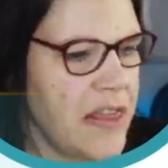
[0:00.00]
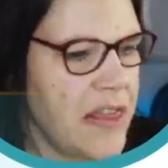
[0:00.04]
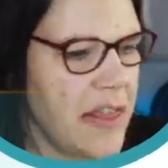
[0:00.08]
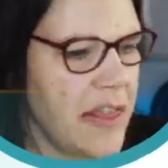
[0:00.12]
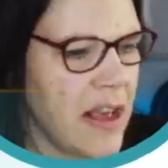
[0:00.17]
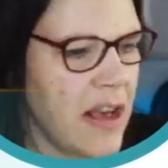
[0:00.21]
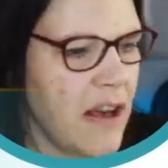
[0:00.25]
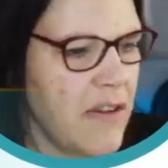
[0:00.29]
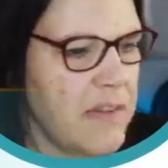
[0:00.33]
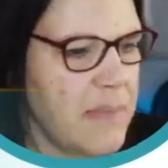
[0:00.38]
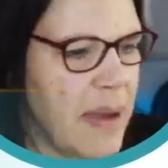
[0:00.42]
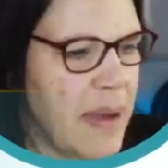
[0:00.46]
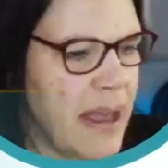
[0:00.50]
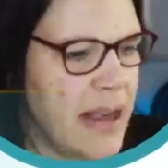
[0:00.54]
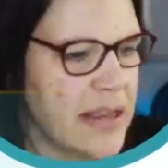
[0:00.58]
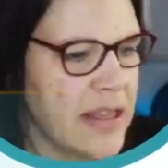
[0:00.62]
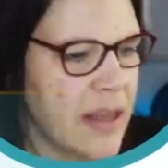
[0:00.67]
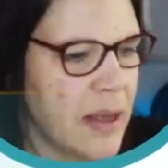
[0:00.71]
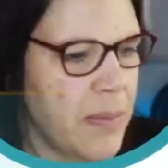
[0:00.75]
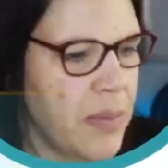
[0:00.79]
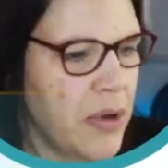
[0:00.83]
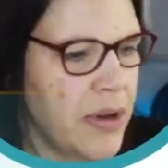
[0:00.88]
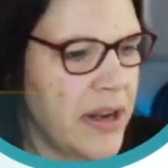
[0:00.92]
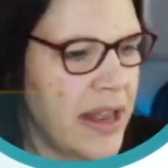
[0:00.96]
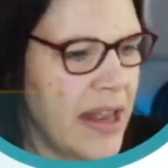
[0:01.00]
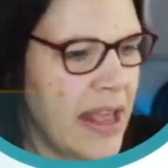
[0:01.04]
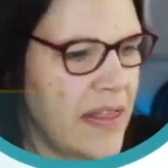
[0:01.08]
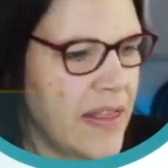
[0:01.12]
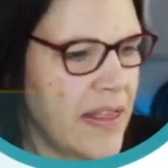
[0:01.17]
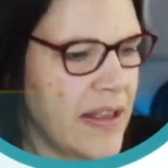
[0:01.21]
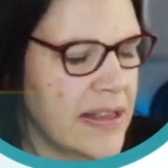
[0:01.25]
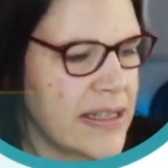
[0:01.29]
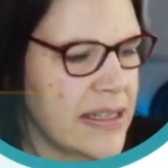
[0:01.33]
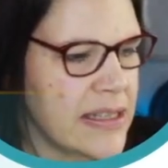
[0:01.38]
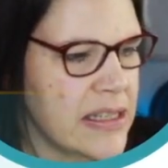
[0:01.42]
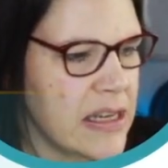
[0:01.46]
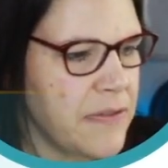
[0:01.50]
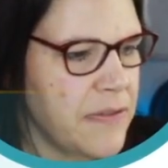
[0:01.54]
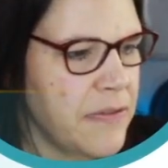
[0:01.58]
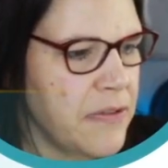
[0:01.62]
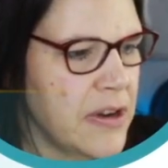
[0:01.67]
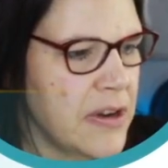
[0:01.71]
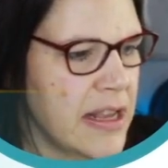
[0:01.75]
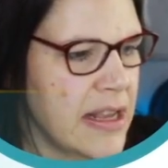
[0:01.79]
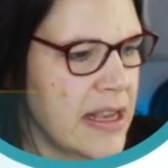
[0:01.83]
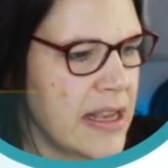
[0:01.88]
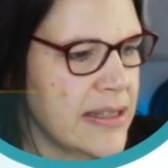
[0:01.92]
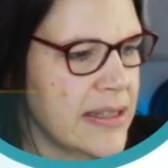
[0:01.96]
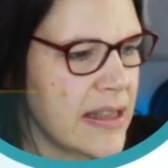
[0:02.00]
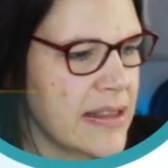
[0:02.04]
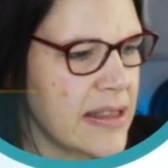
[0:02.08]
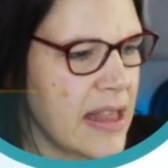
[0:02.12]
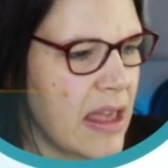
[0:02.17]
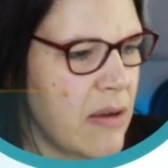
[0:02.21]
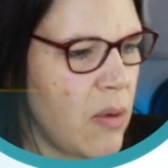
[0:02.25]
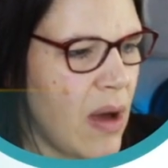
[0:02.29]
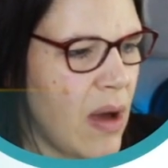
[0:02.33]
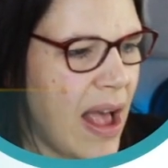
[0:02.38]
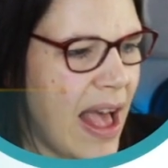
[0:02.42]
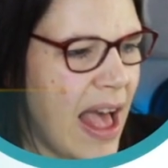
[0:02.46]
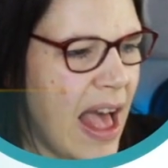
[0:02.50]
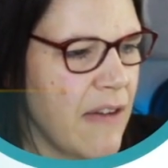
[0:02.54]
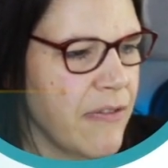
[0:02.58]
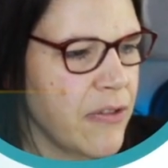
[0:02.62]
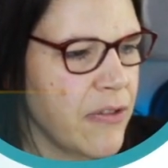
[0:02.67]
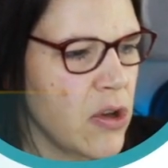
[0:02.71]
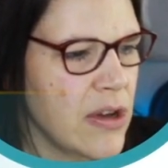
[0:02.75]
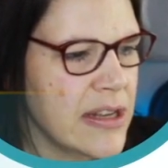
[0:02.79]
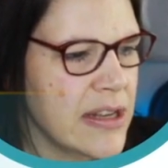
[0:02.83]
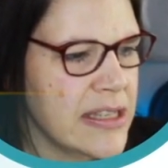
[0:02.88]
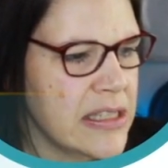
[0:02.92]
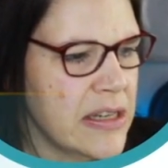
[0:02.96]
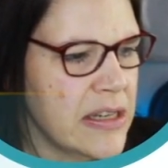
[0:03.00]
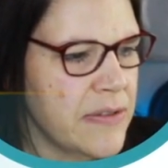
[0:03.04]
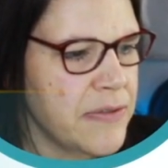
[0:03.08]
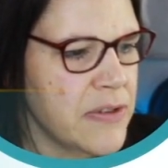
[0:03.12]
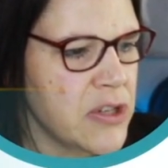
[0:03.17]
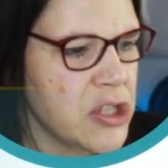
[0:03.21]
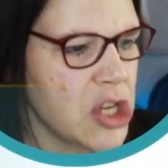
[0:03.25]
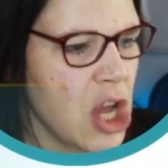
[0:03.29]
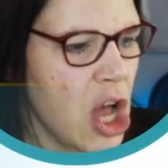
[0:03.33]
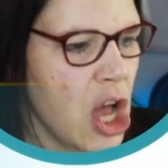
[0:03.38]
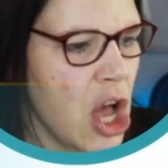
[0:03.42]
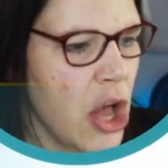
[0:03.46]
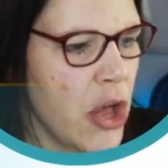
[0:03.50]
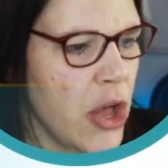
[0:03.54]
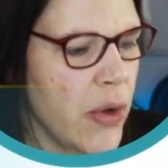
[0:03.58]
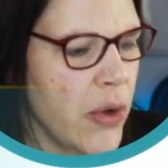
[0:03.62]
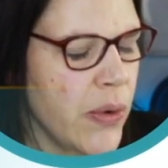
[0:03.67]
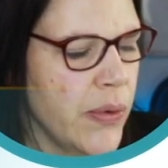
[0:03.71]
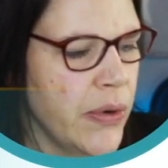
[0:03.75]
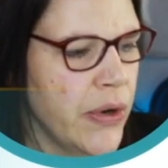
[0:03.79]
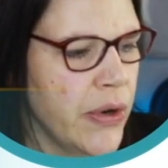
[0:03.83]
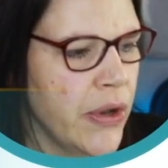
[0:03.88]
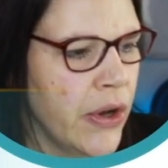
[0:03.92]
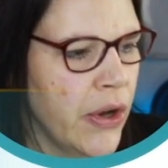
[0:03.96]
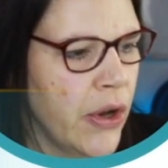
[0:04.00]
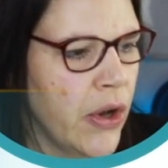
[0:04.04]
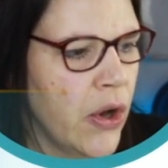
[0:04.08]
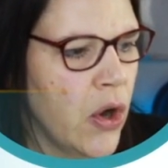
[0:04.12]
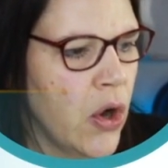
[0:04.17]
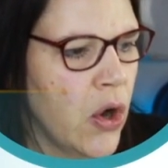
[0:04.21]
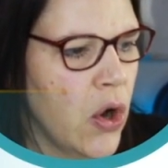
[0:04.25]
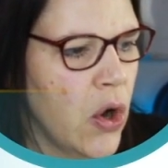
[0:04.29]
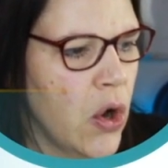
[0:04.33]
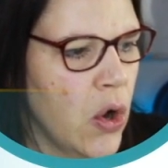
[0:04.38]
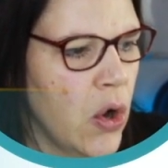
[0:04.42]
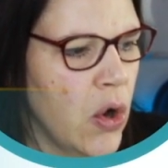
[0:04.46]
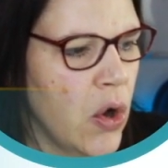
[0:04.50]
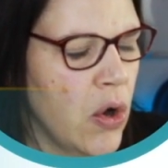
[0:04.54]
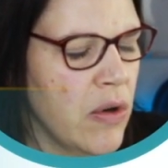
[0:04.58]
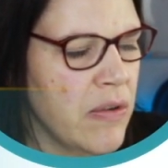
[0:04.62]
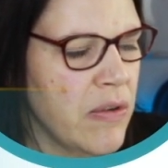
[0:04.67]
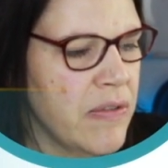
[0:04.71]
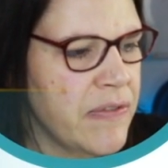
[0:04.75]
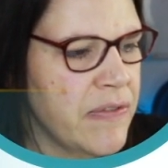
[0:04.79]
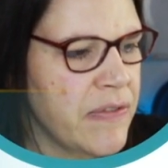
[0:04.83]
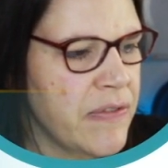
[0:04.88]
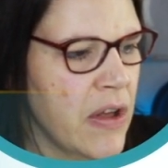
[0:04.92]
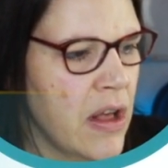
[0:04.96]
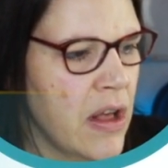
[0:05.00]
think I've picked up on here that's different is that they have got a different tone of